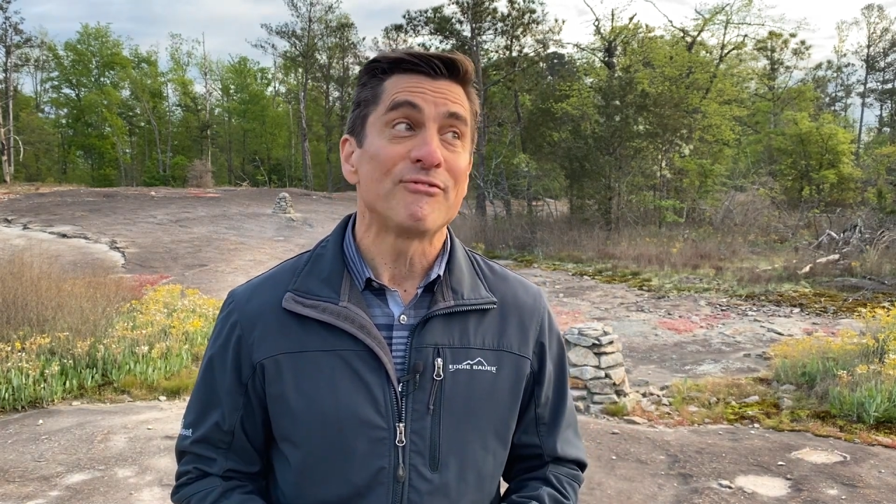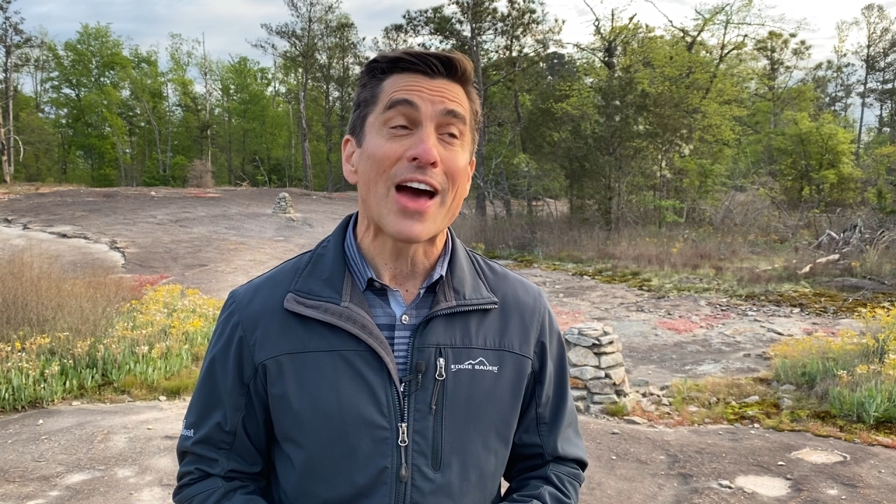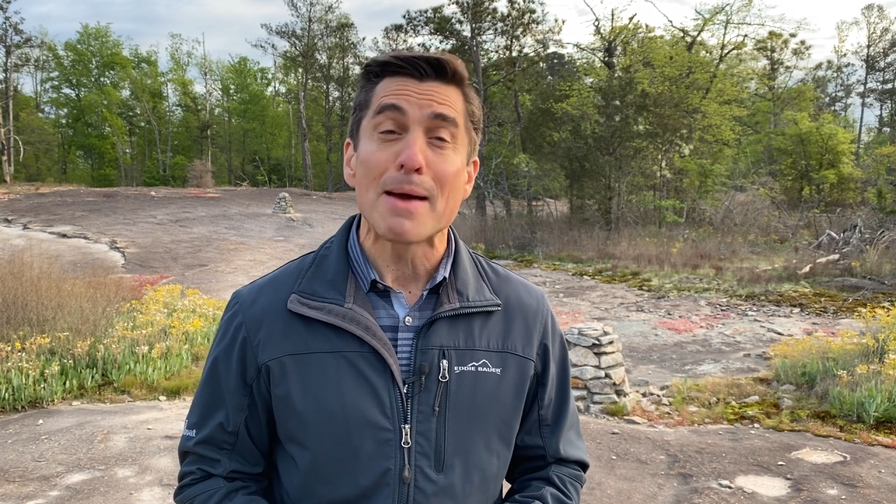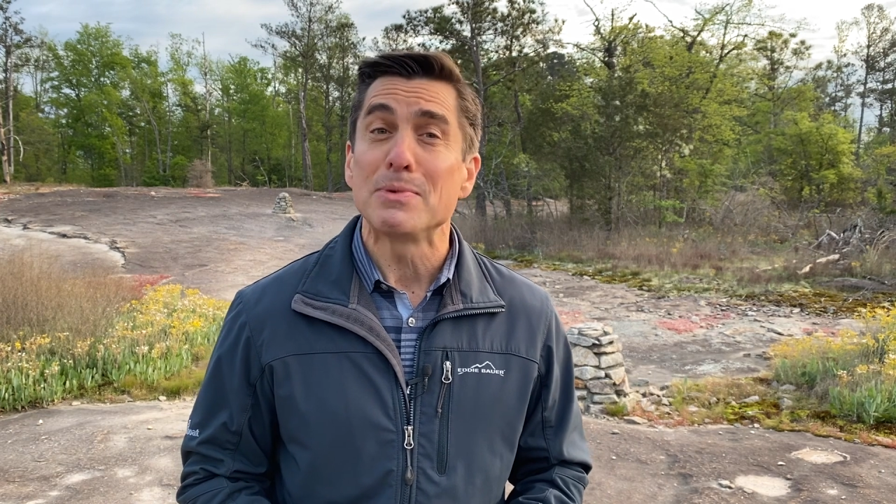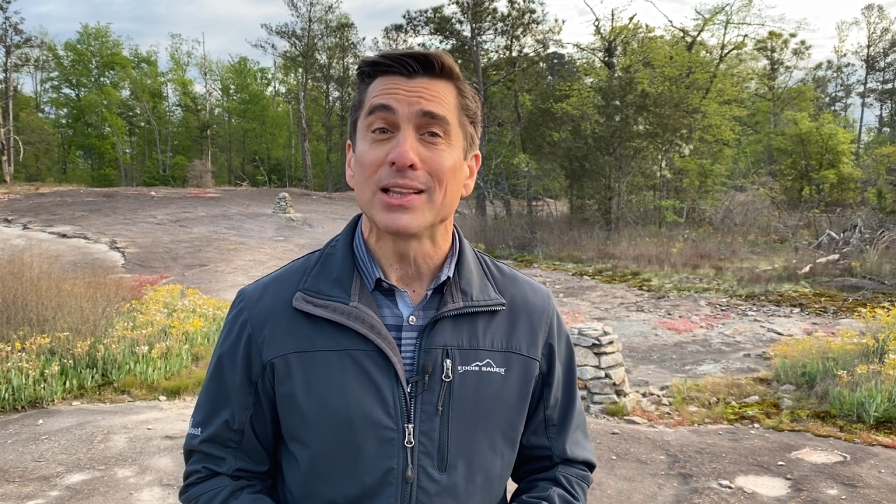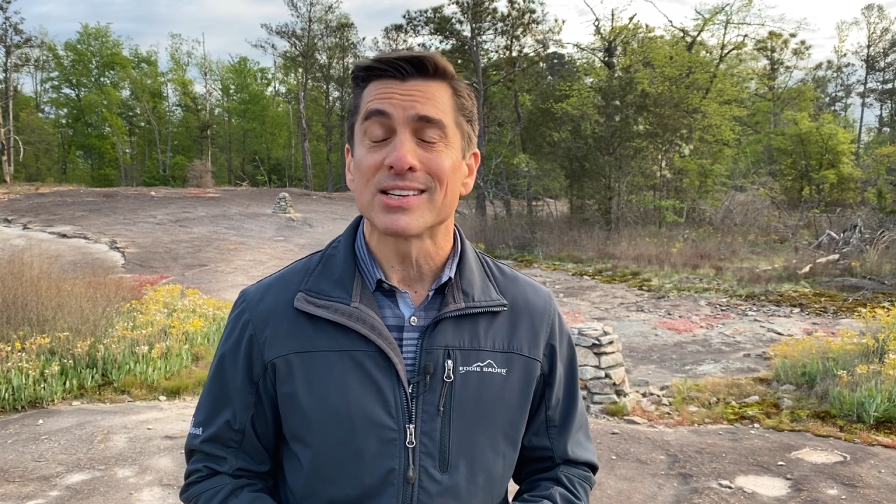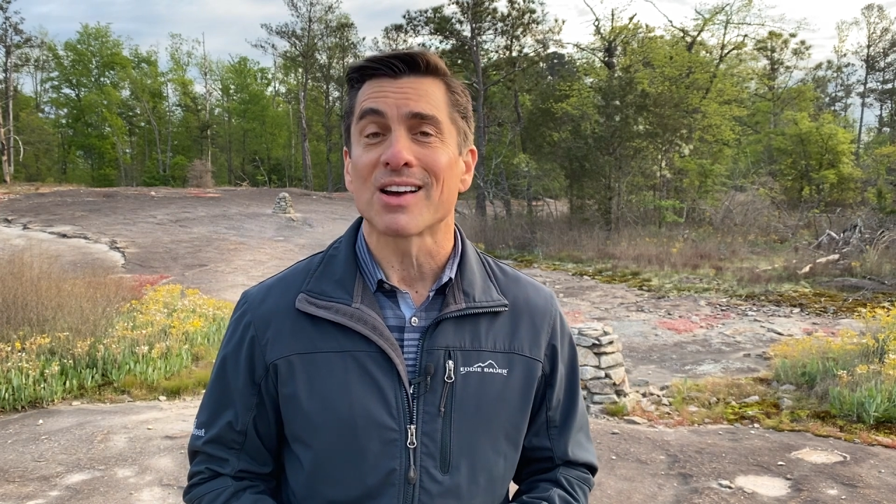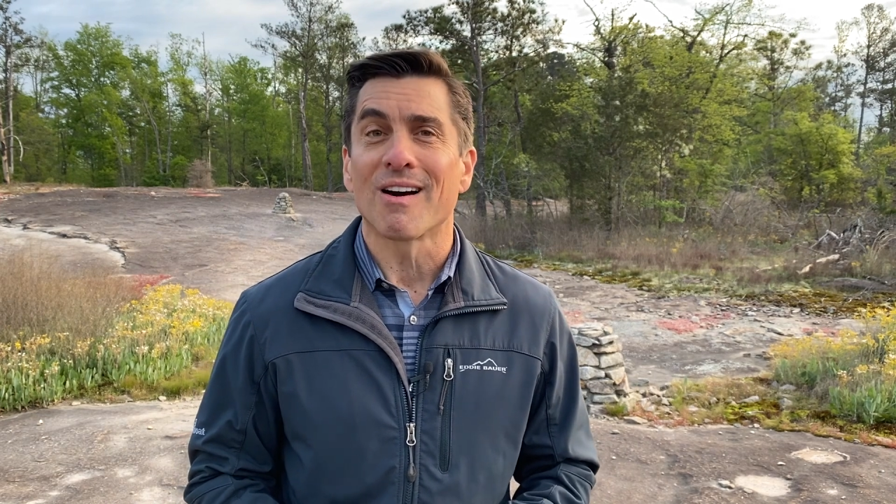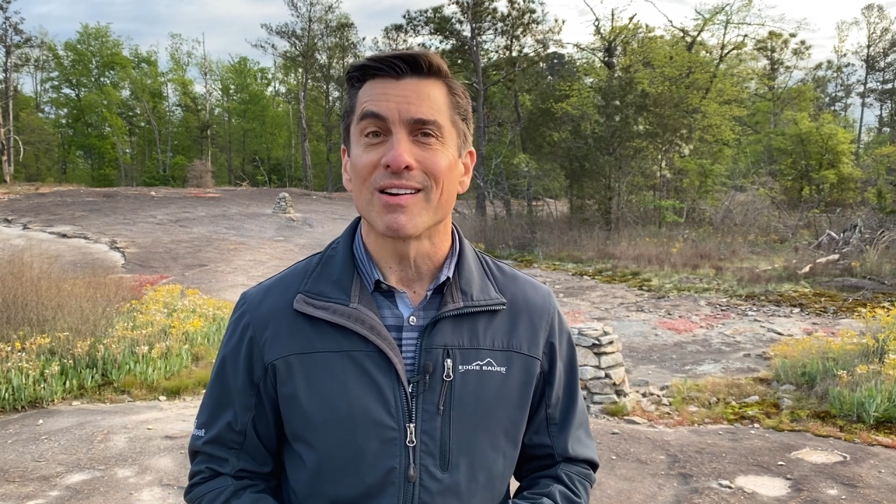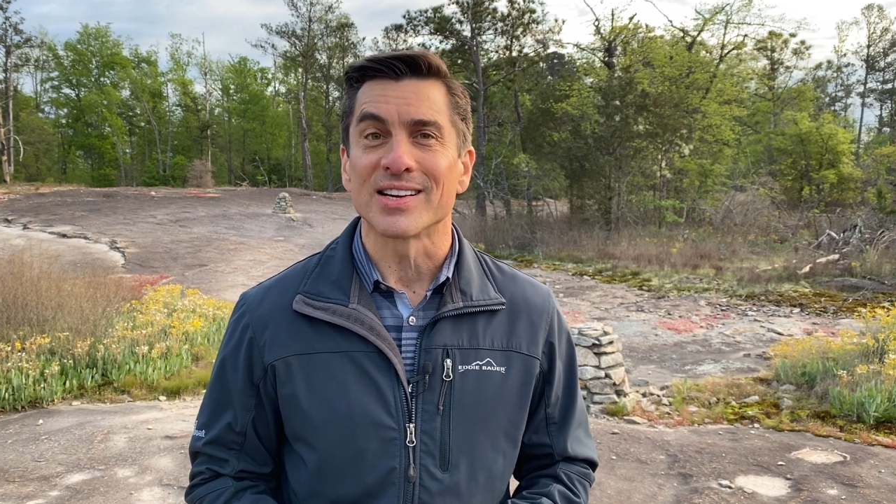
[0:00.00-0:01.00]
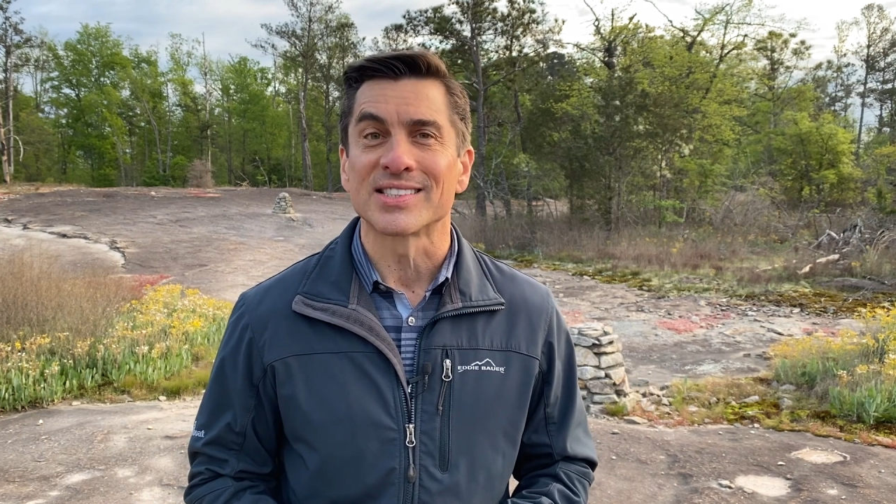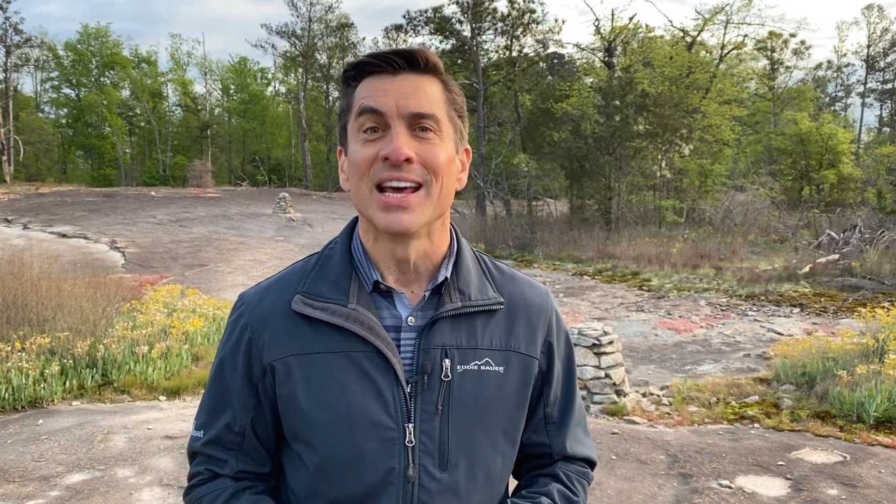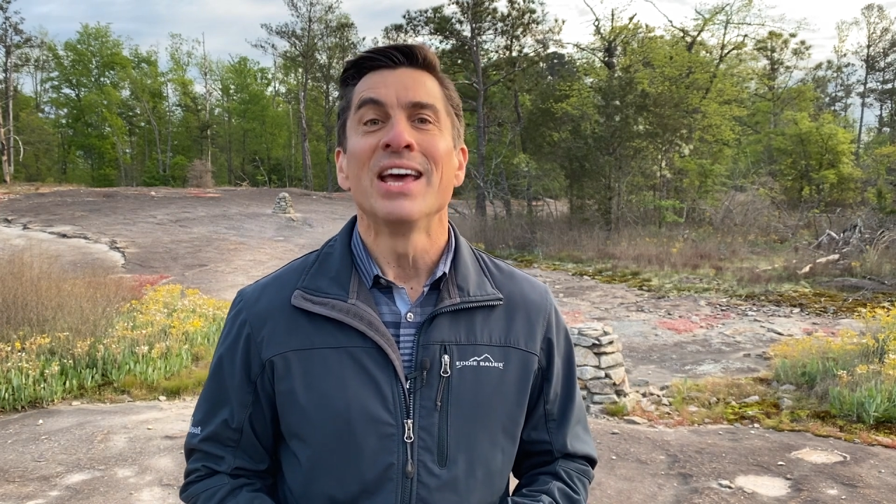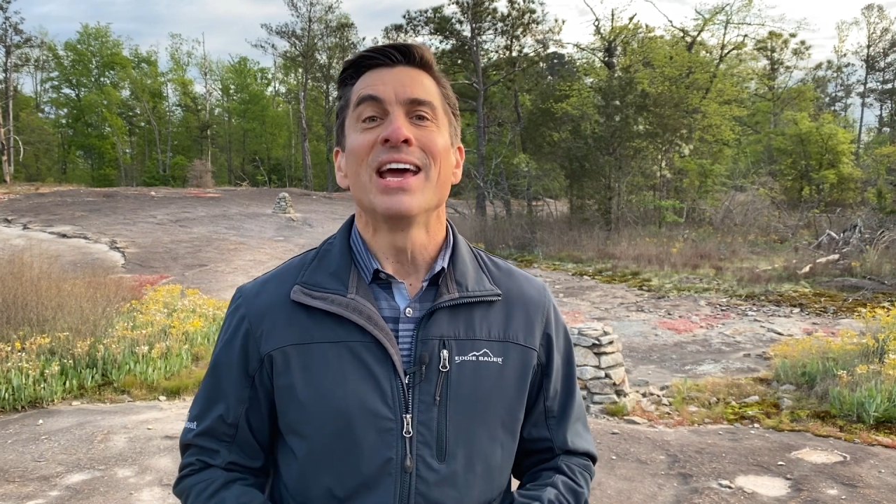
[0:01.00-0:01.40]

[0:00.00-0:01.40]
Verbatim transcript: fabulous artist,